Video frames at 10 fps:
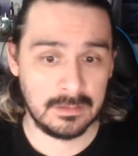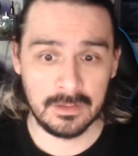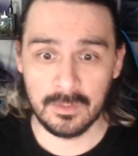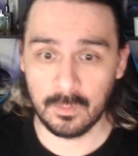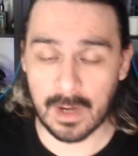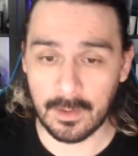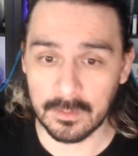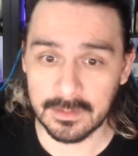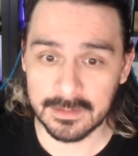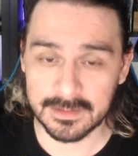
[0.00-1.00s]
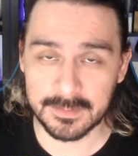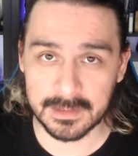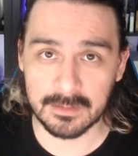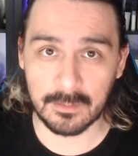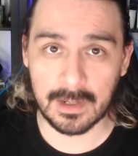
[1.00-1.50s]
Wow, it's
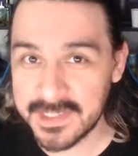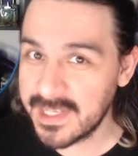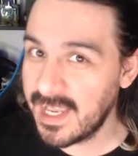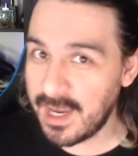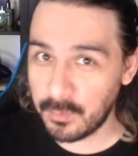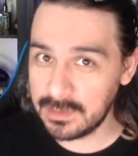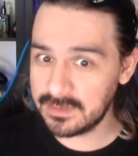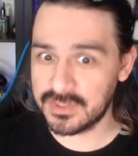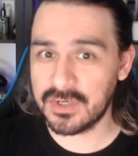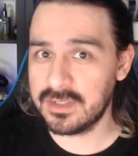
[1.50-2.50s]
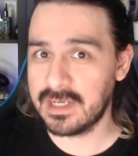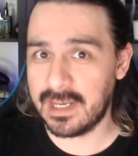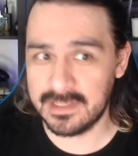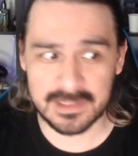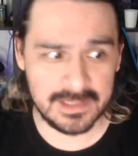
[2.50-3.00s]
been a while. I wanted to show you
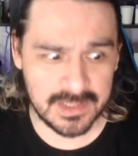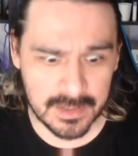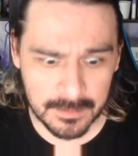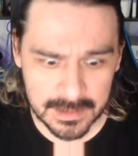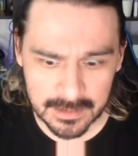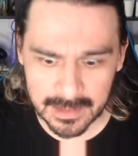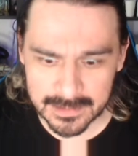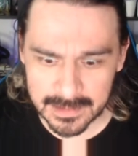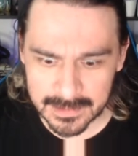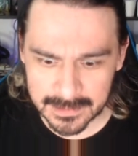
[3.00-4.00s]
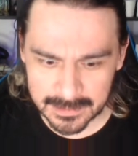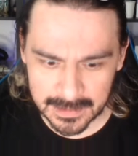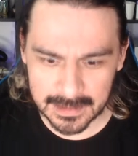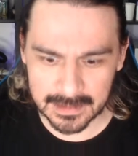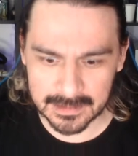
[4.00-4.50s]
guys and share with you guys this
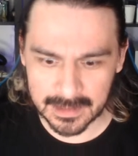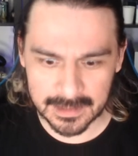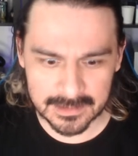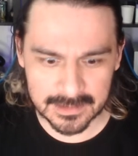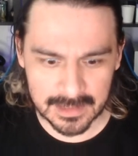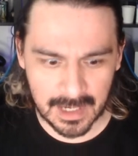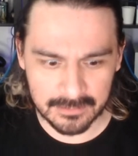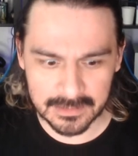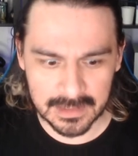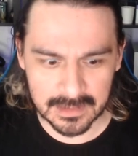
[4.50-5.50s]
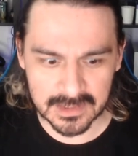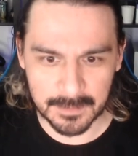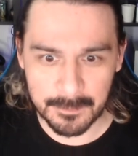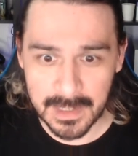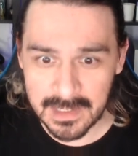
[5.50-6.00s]
thing that I think it's
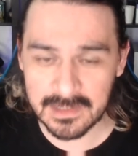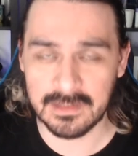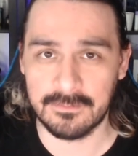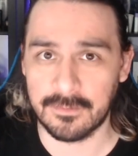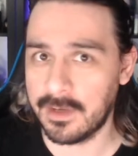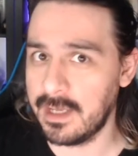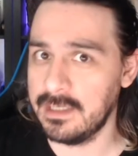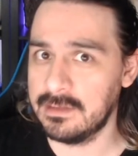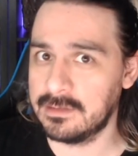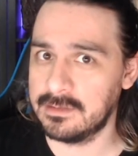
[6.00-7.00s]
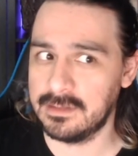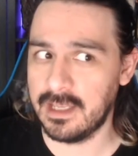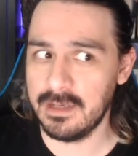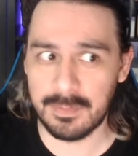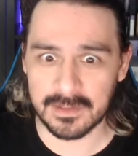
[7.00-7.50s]
amazing for any
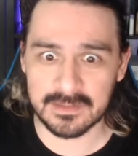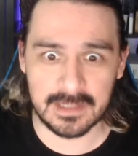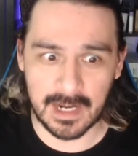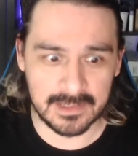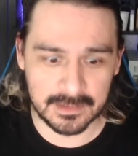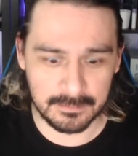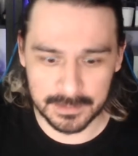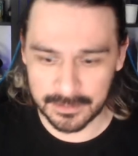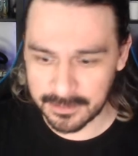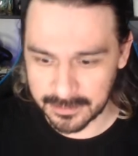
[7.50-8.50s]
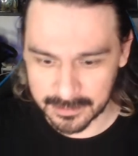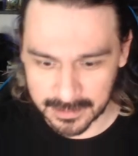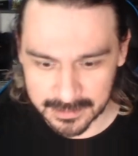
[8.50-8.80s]
person that has a computer. Like,